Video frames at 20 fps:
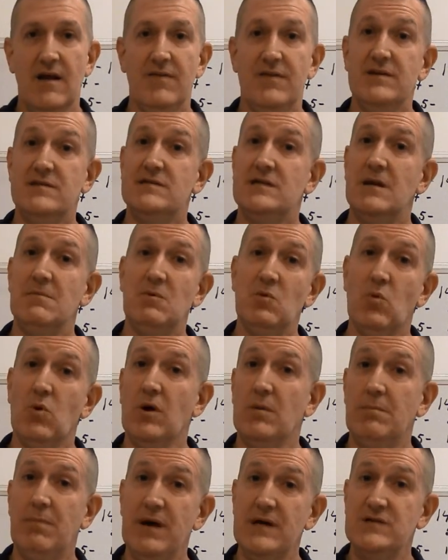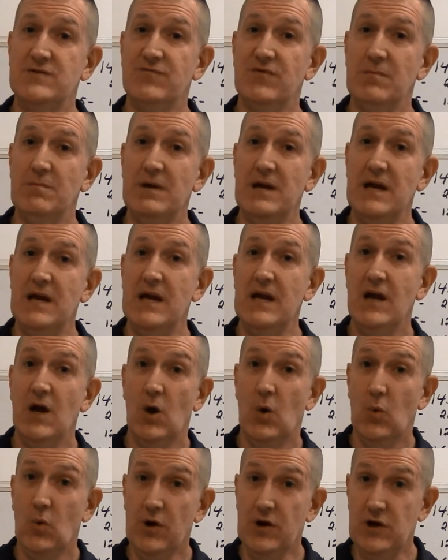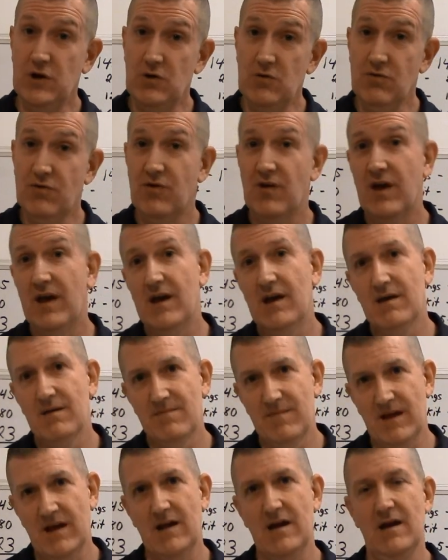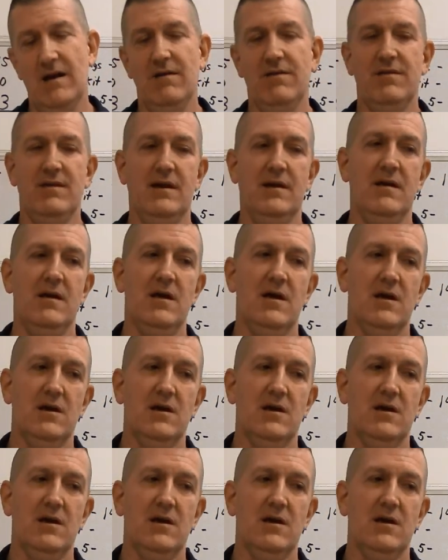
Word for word: This seemed to work best for me. What do you think? That kind of thing.